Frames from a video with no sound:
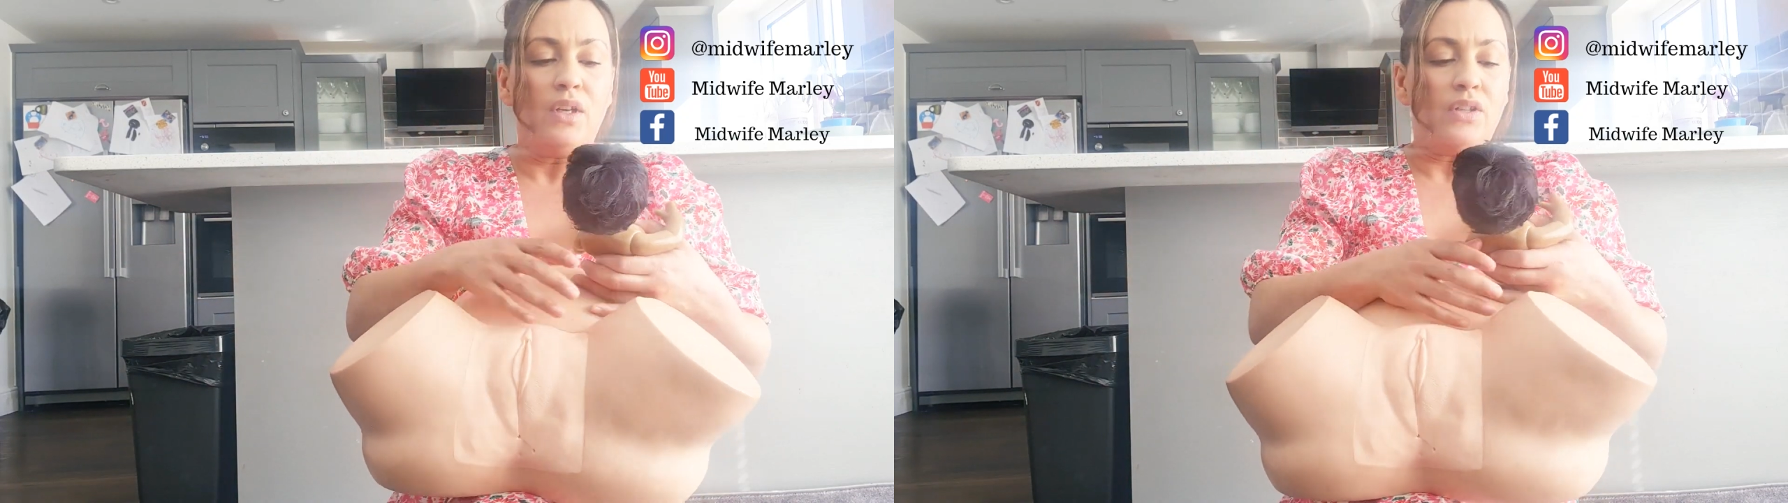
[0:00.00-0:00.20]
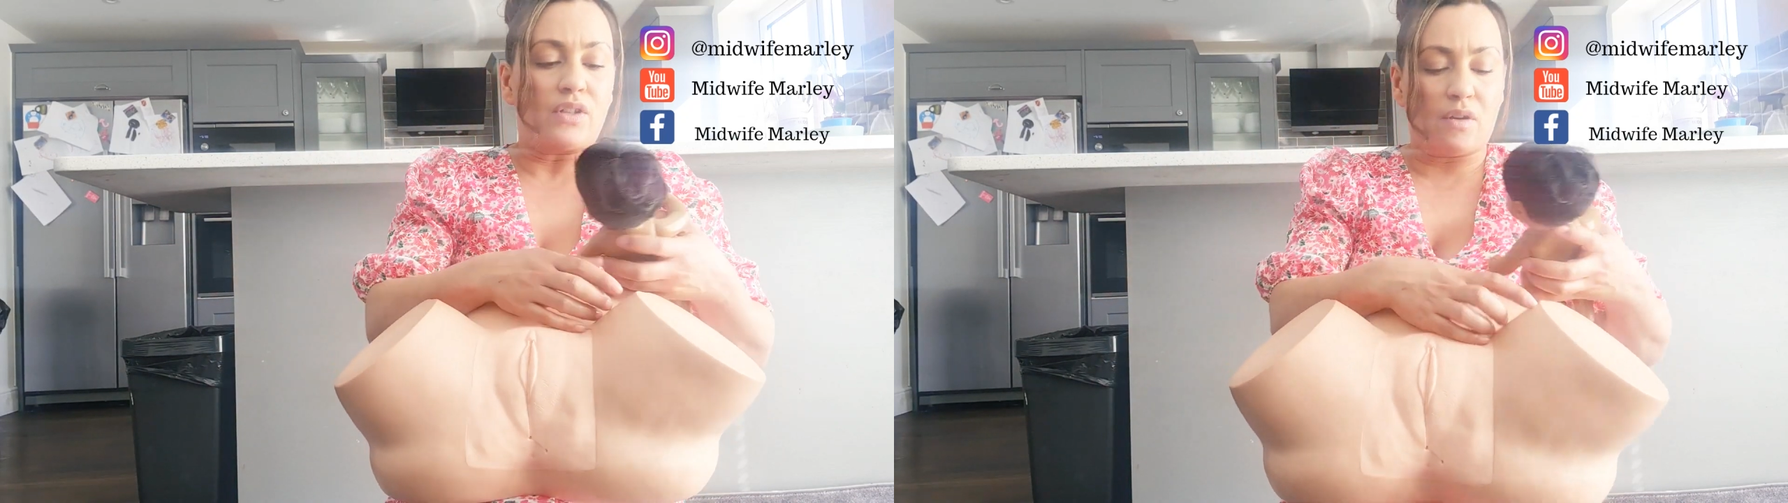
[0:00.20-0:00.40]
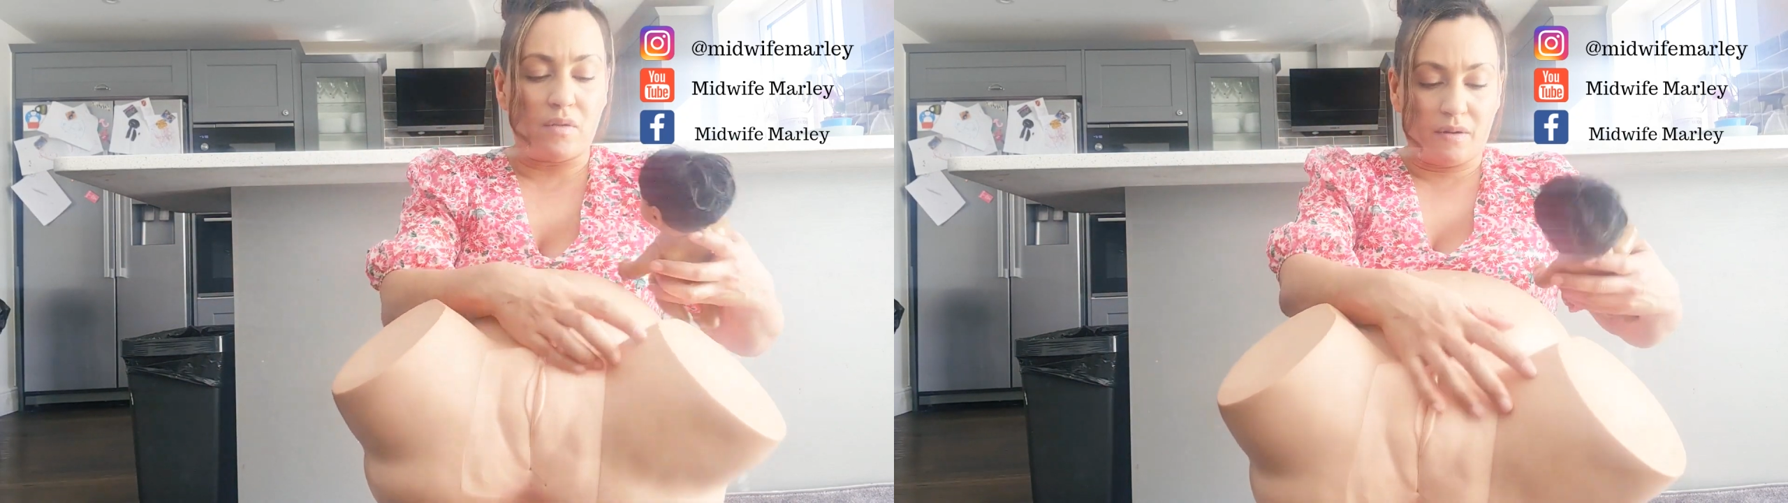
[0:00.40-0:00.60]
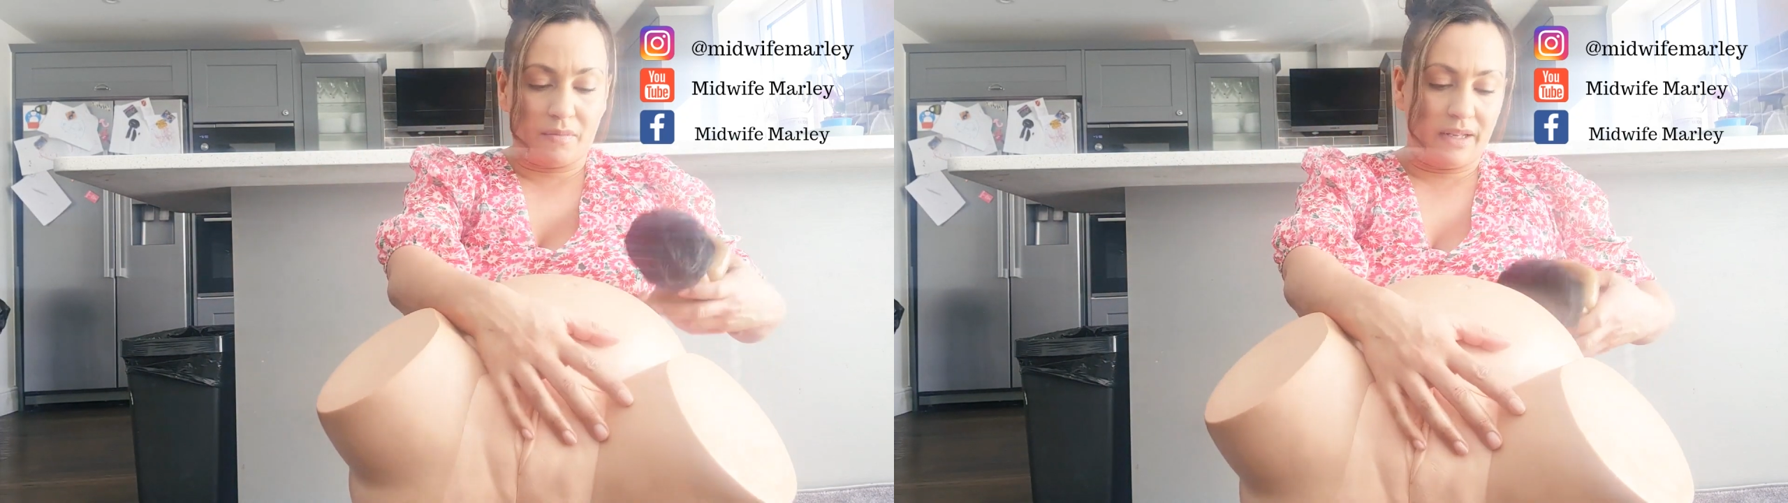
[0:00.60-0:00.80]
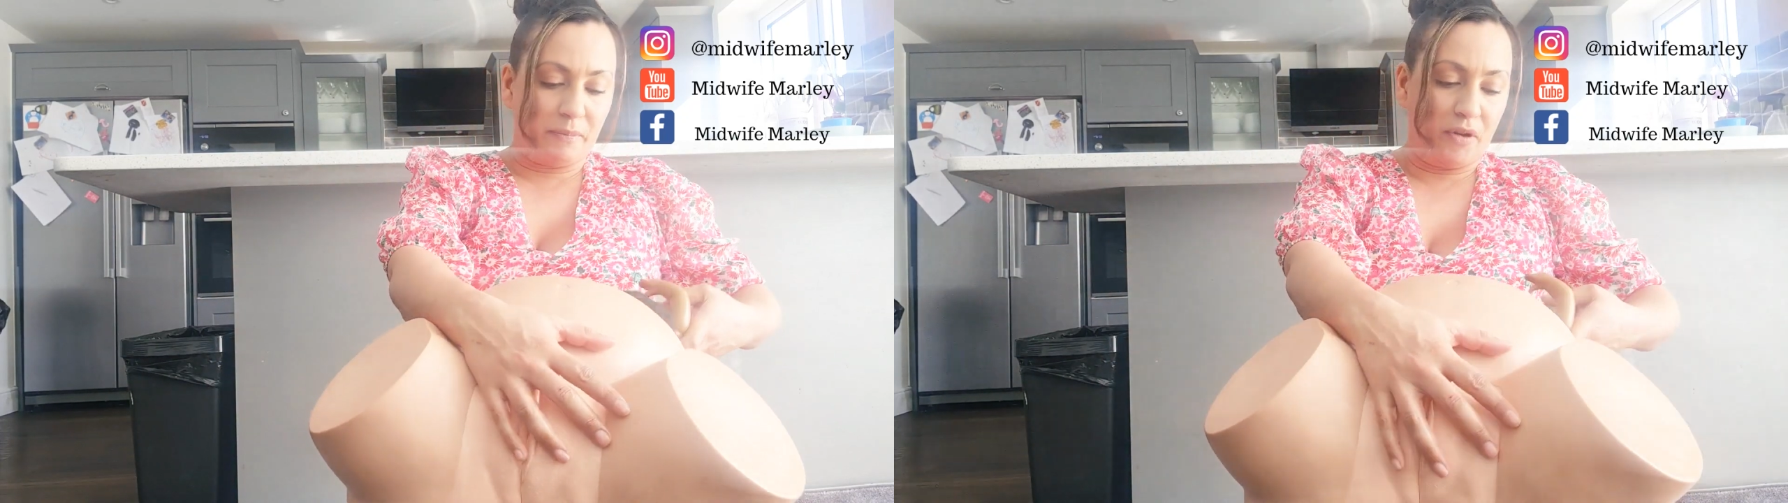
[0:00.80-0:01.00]
So
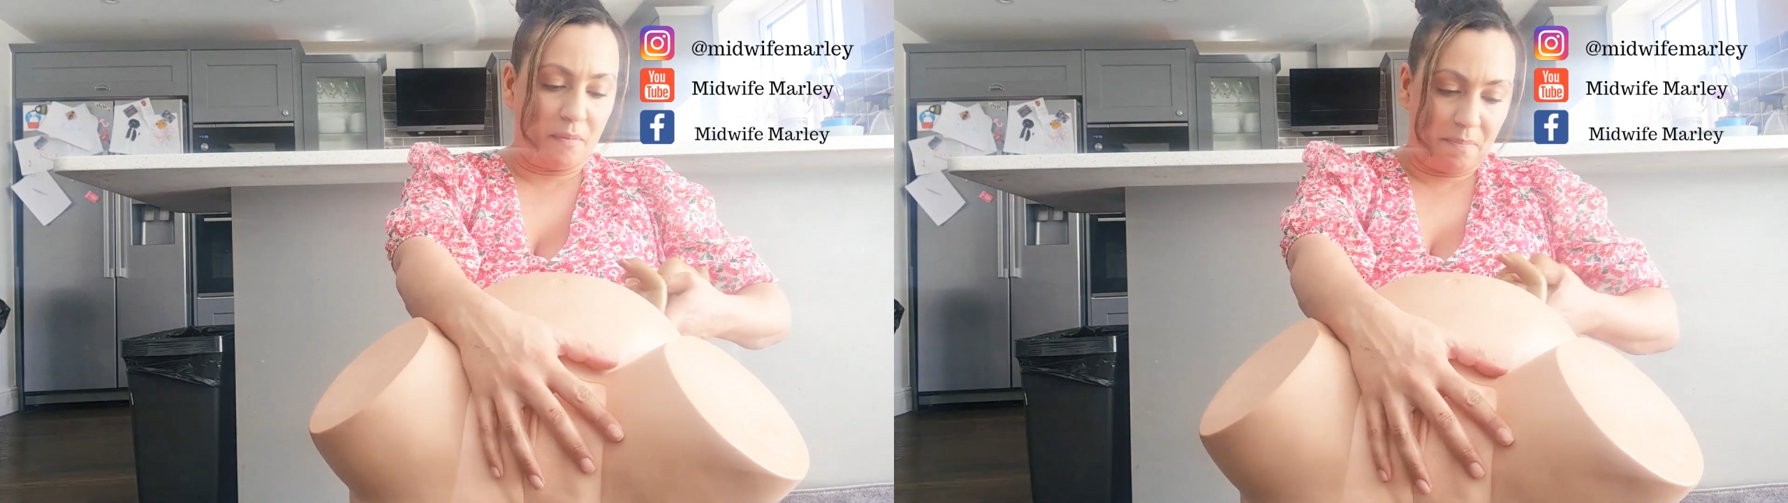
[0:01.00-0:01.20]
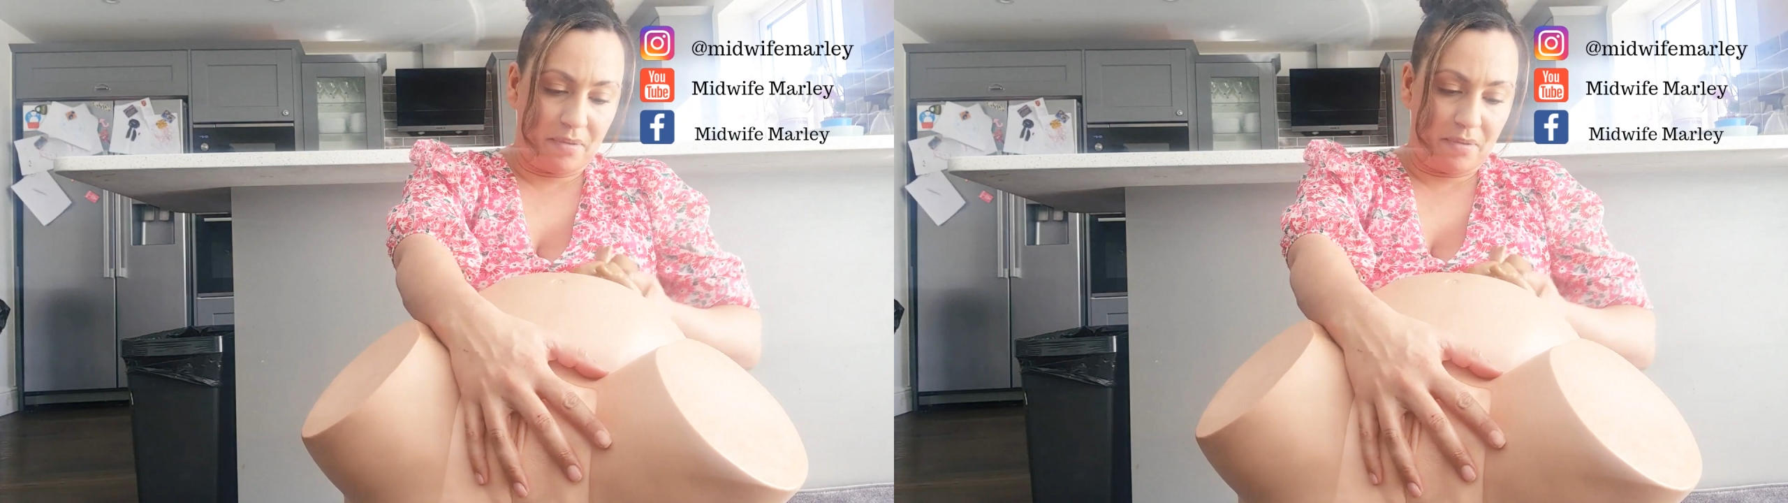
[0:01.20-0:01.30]
let's pop